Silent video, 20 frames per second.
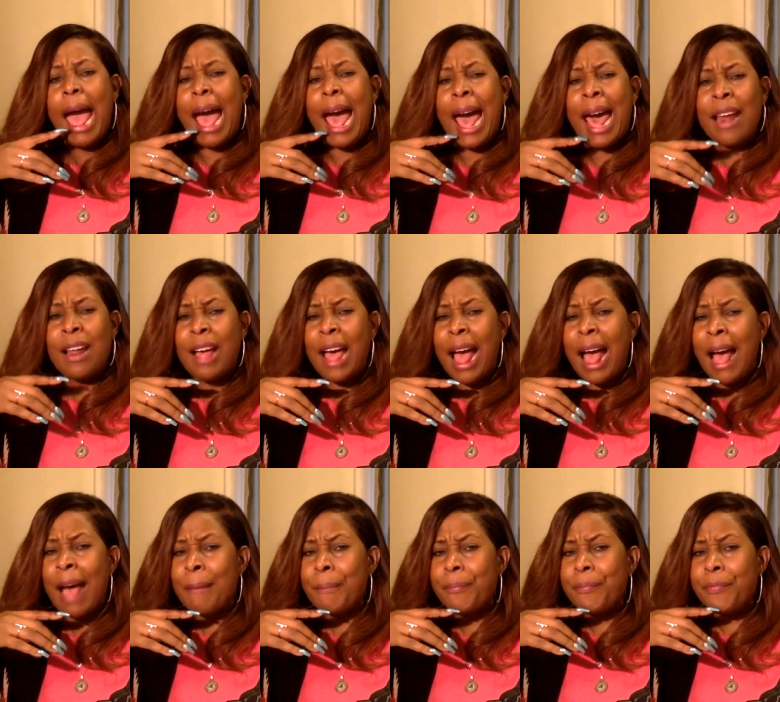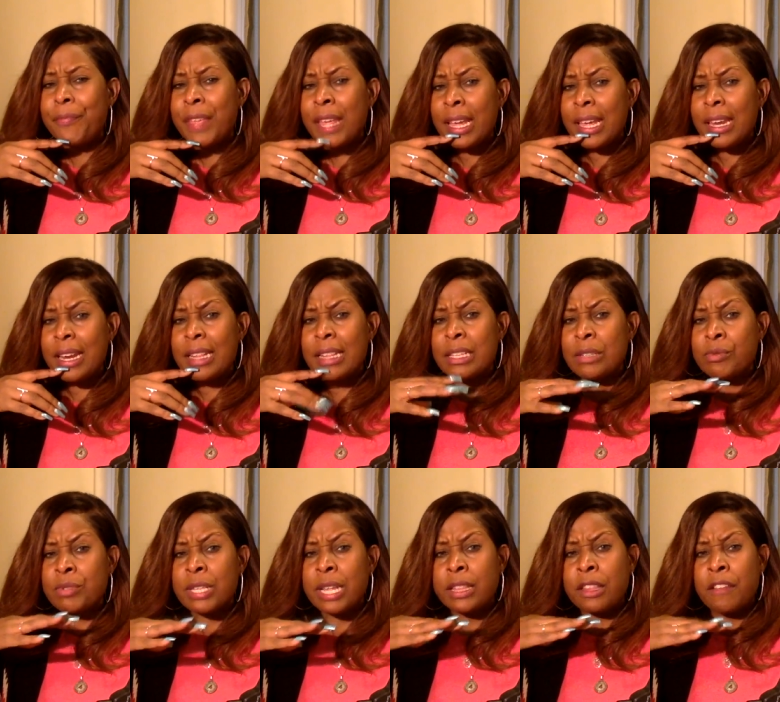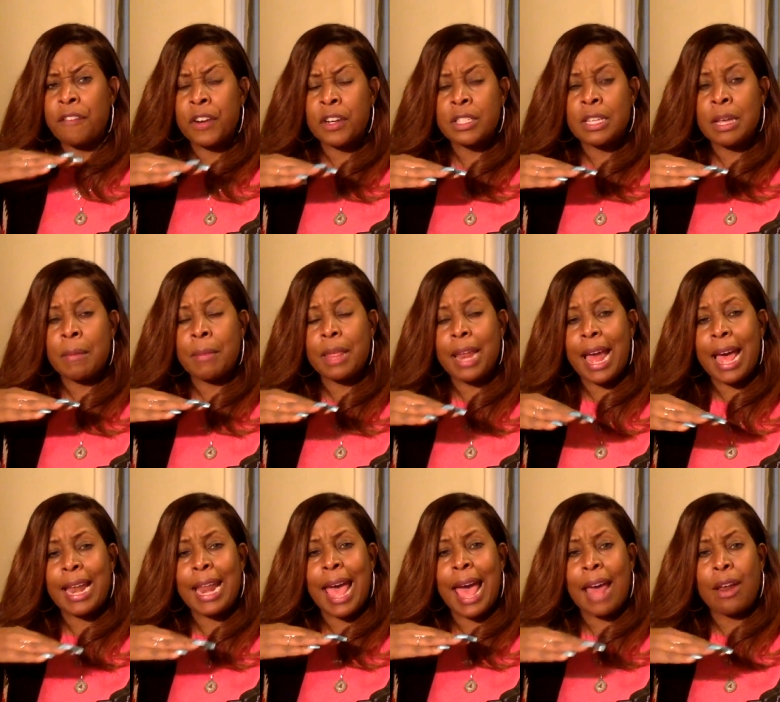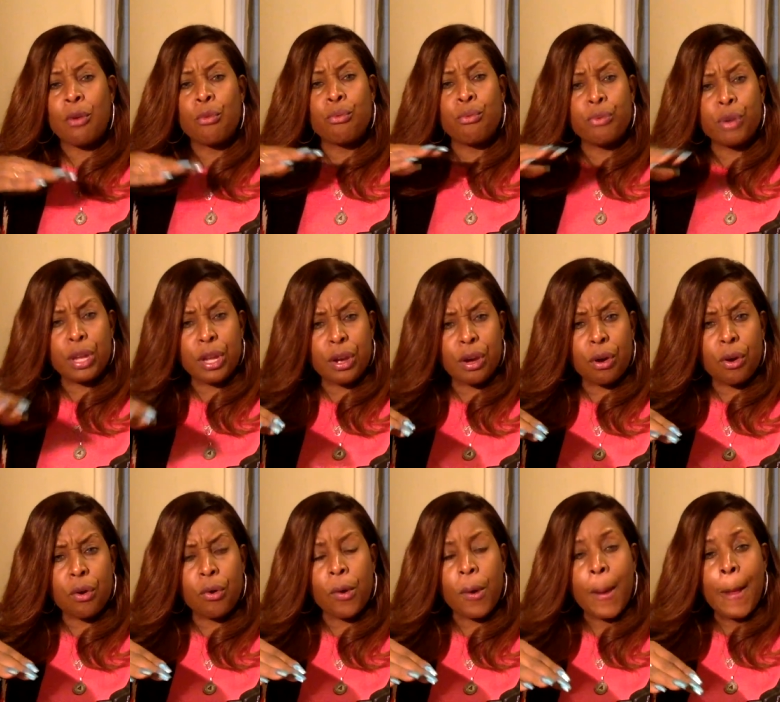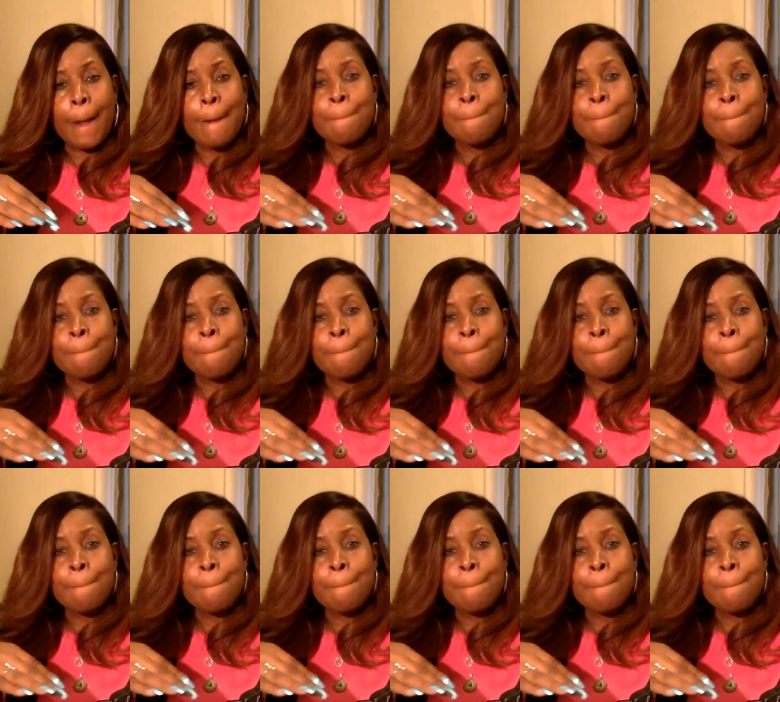I'm thinking that this was like the first time that I'd had a real,